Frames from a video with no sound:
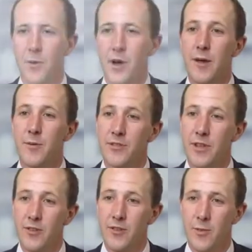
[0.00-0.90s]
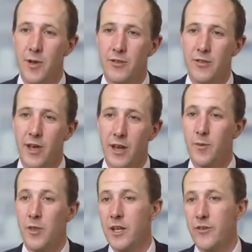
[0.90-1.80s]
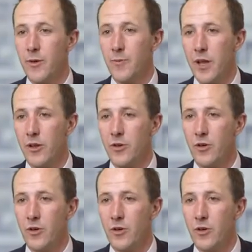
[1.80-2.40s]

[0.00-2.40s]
My name is David Smith and I'm the lead fund manager